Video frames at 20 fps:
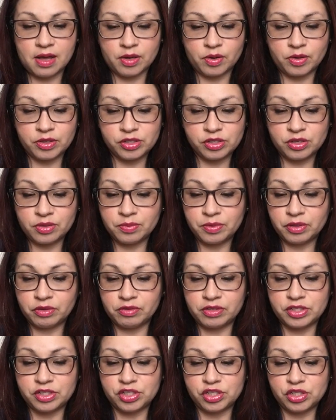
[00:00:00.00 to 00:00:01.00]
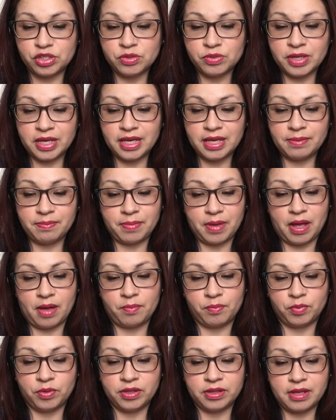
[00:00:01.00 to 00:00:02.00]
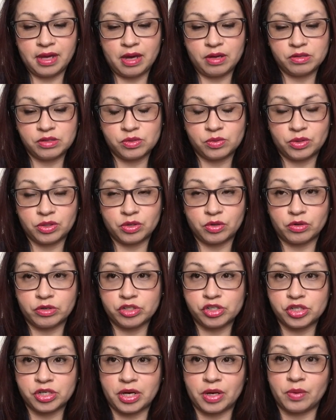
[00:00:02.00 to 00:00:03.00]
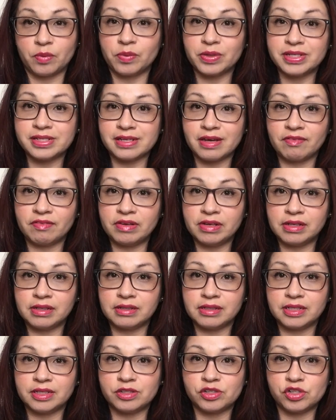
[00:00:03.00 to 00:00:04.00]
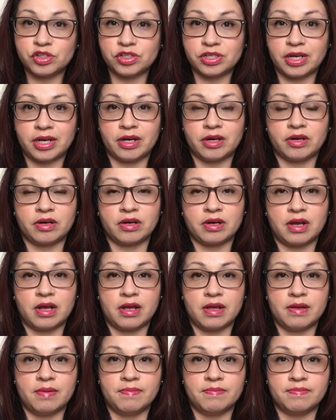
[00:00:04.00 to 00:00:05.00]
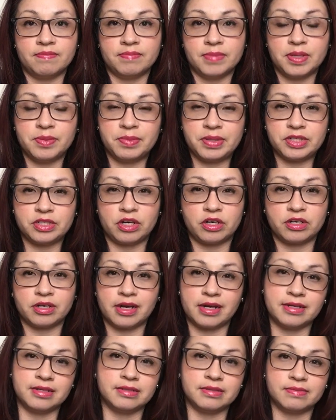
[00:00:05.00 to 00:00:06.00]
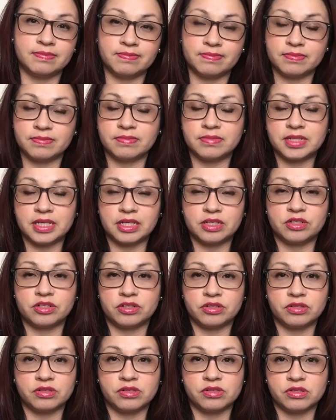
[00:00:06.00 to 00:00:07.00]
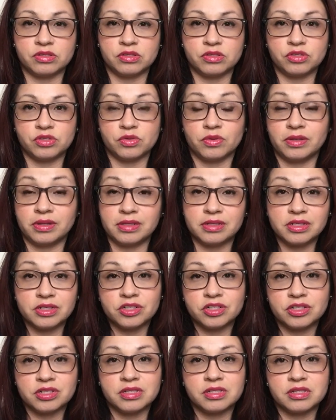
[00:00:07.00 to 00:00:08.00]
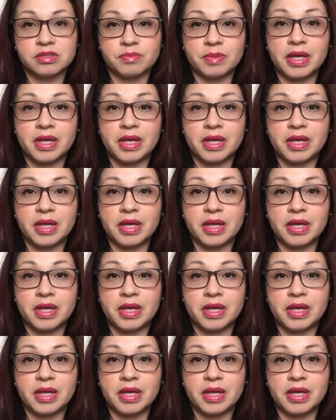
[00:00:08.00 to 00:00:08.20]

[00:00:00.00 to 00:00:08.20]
Question number three, do you keep up with the housework or share? We definitely share. Me and my daughter kind of take turns doing the dishes.